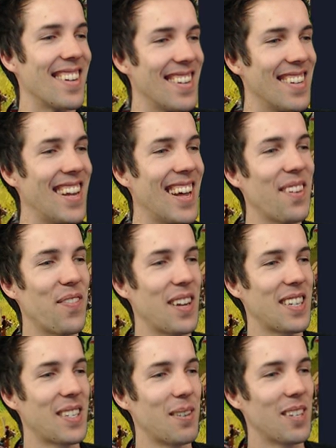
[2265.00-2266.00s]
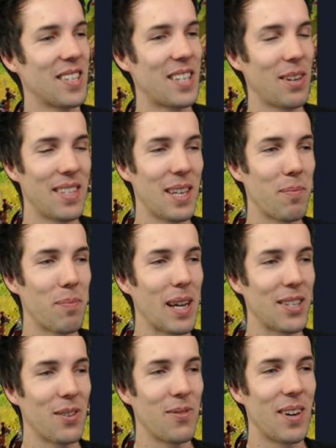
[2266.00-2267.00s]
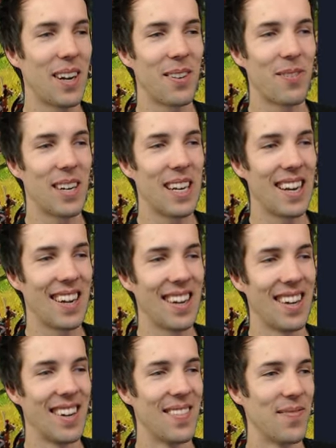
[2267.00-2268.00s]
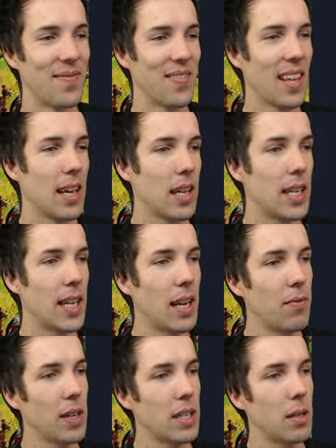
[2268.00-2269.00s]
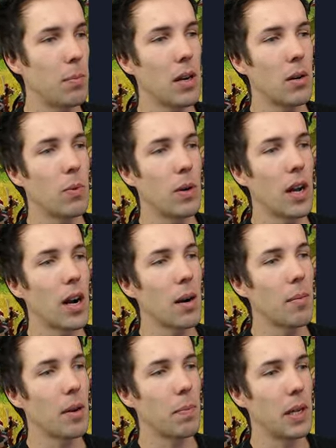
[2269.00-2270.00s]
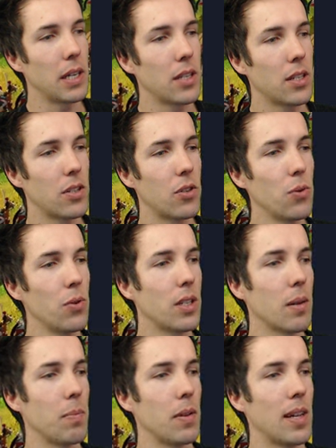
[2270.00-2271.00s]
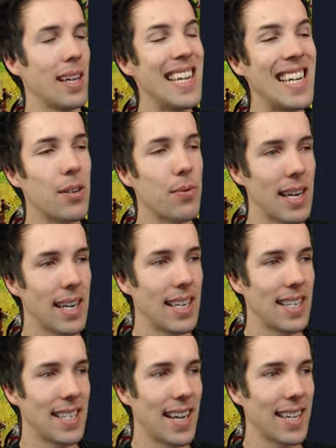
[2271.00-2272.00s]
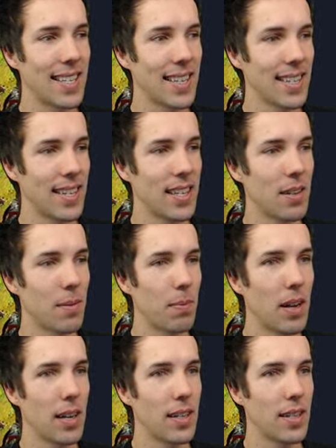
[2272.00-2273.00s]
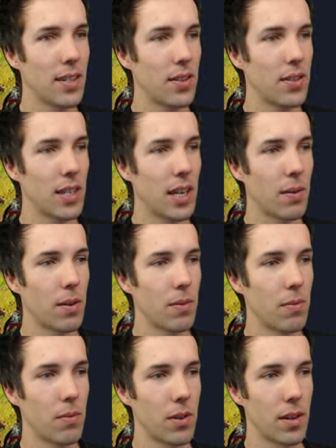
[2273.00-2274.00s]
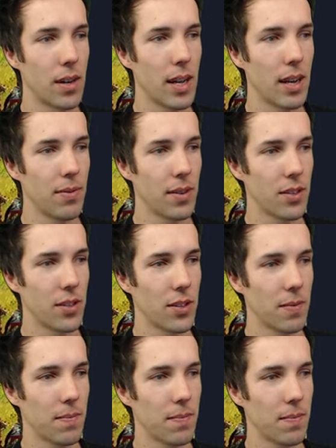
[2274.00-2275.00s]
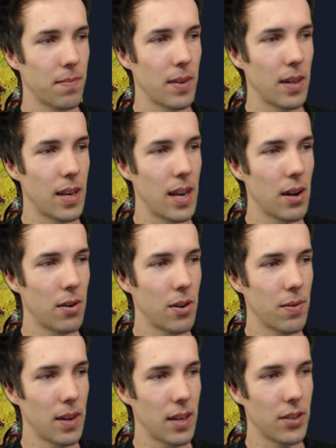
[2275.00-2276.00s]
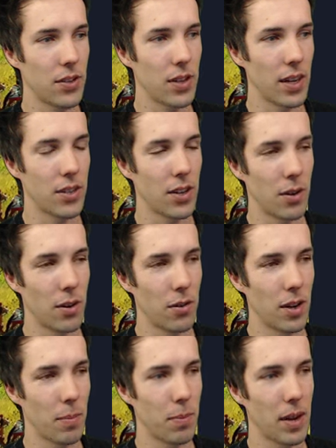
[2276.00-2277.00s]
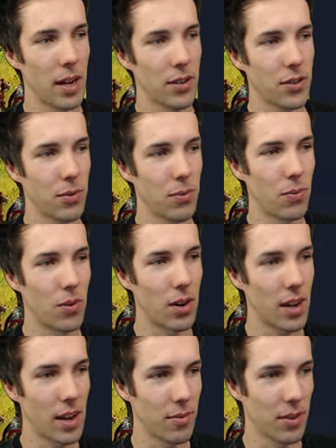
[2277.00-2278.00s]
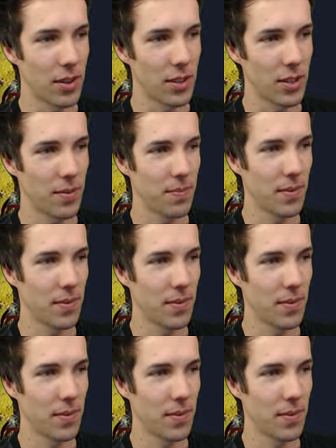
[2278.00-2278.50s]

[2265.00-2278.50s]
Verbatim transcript: Delhi fixed the... Shall we take bets on whether it really... Delhi fixed the bug where the Armored Beast tooltip incorrectly stated it applied to Tower War Elephants. It now correctly states it only applies to War Elephants.